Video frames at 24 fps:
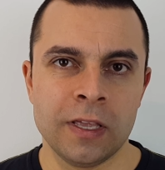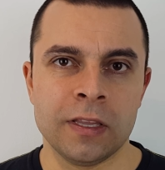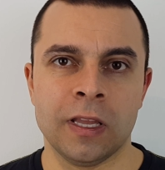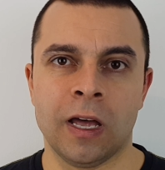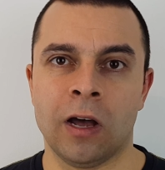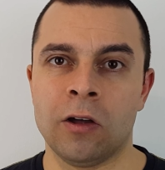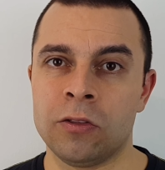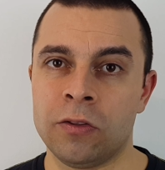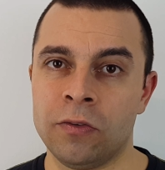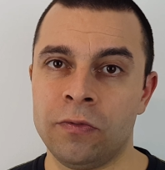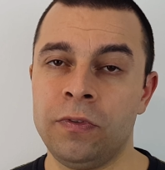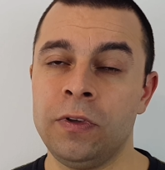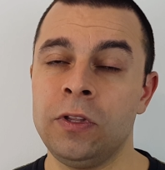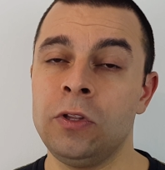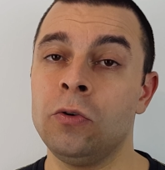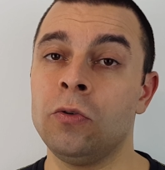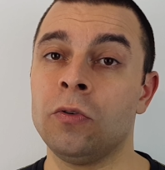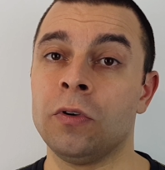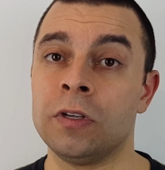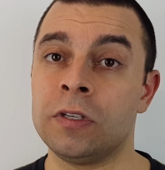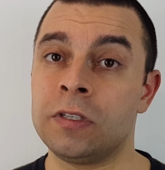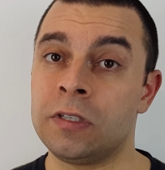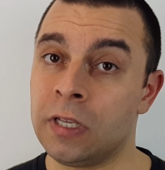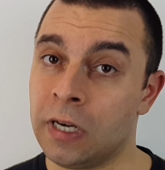Now, the video
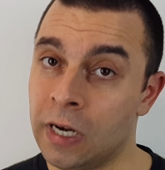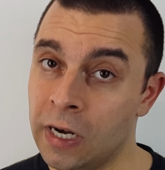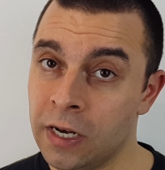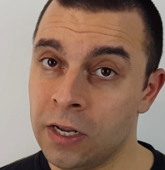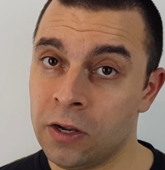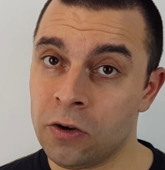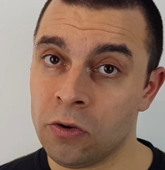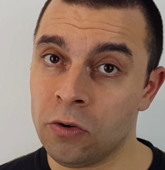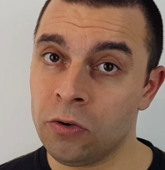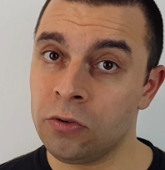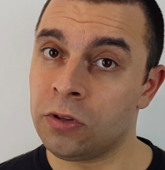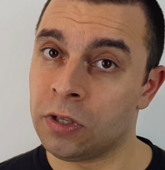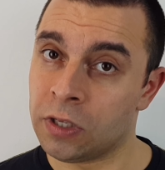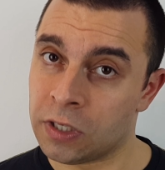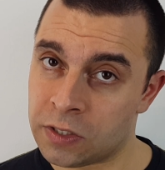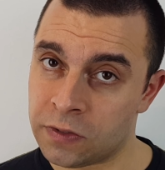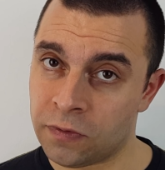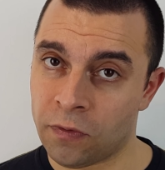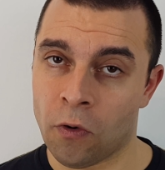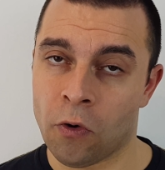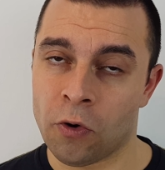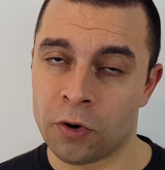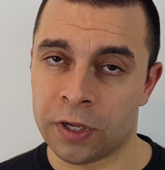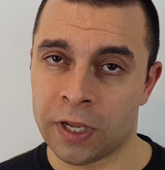is really good,
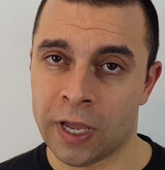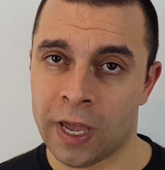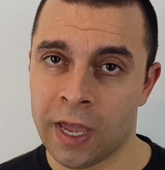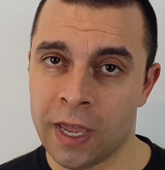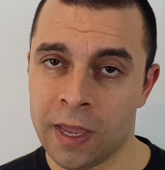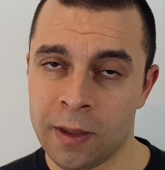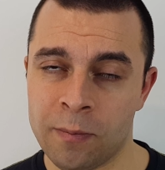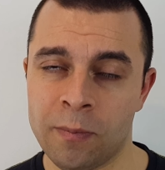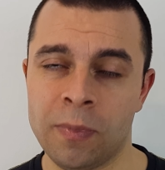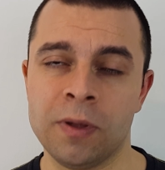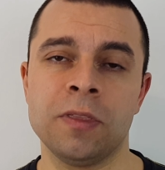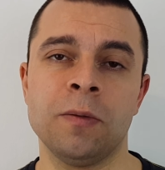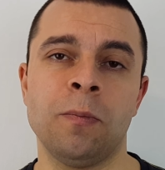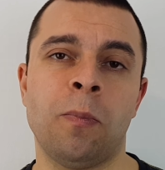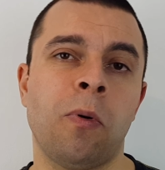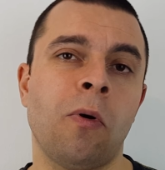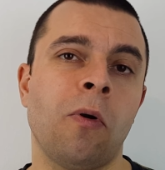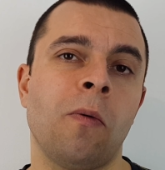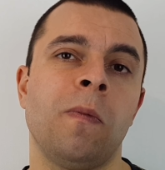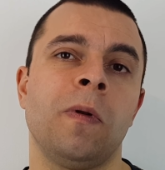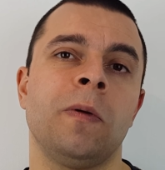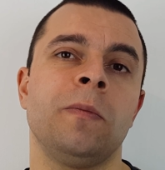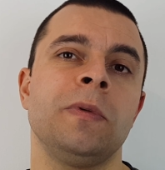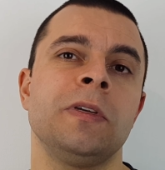it's 4K, but the
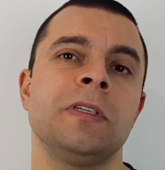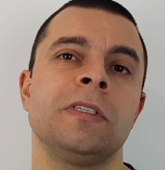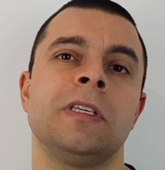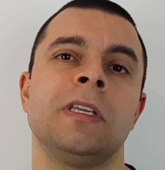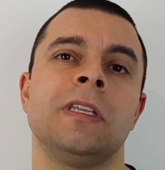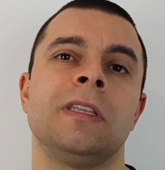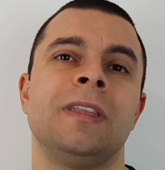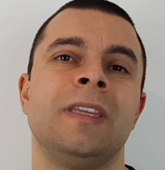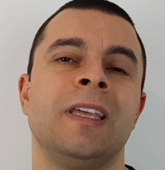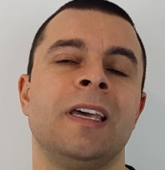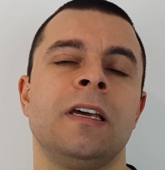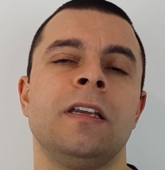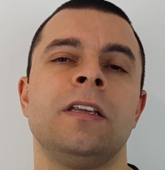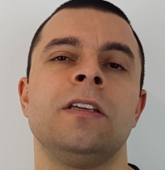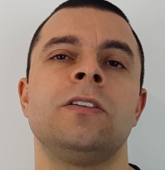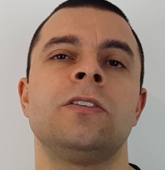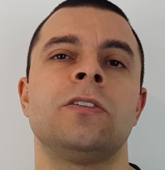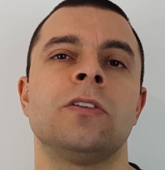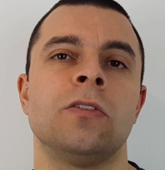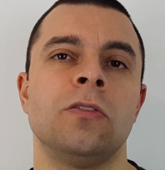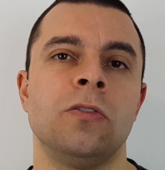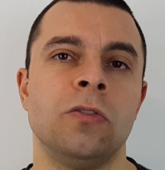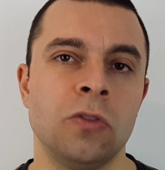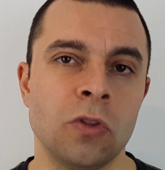problem is that there
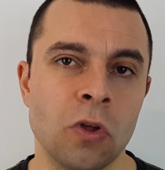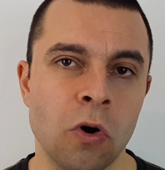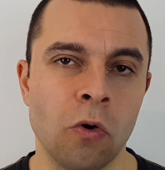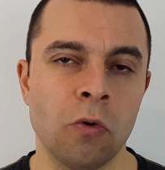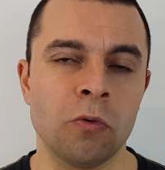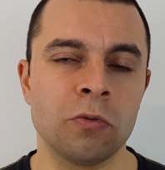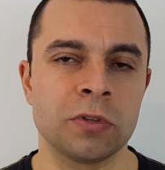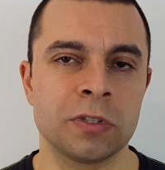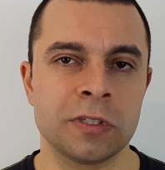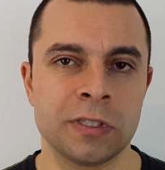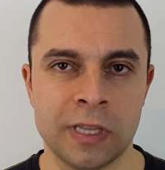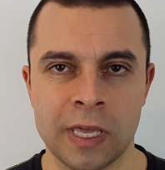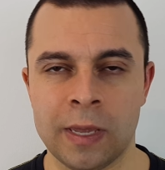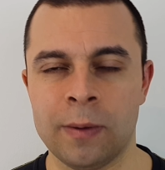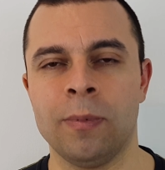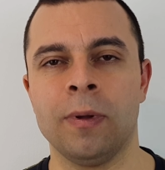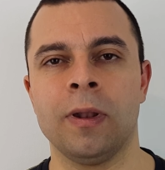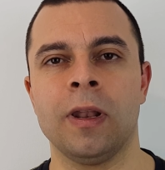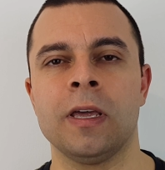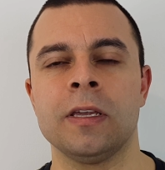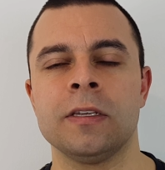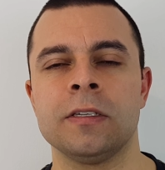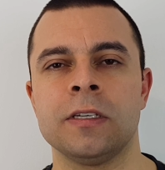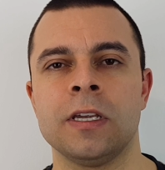is no
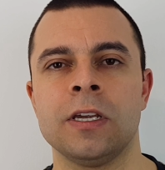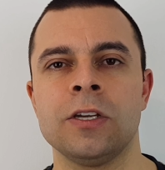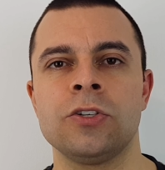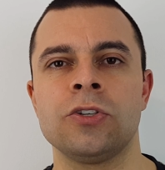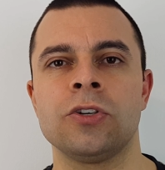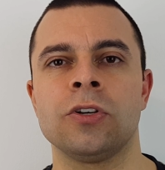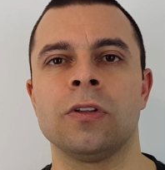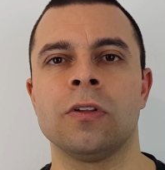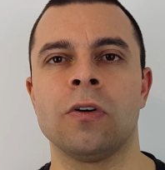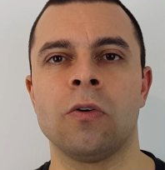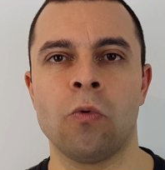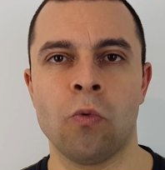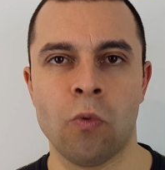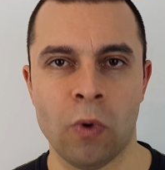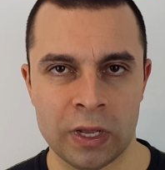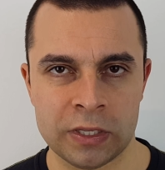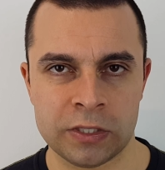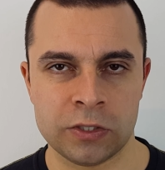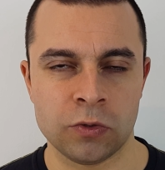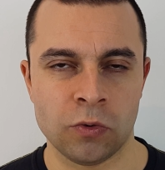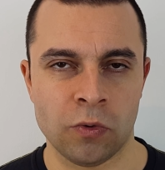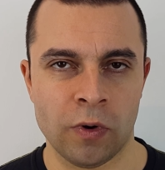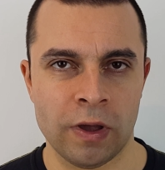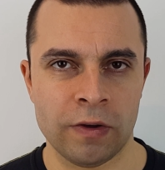stabilization
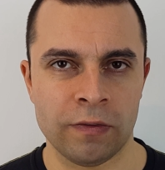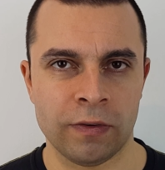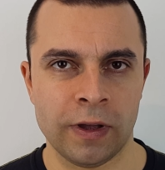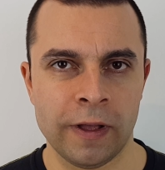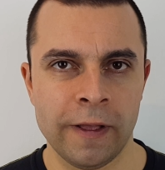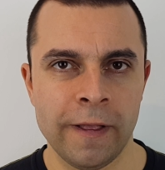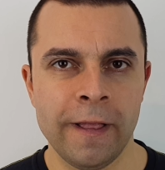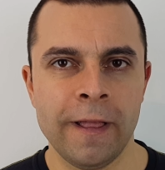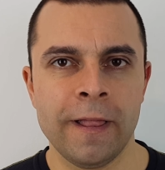whatsoever.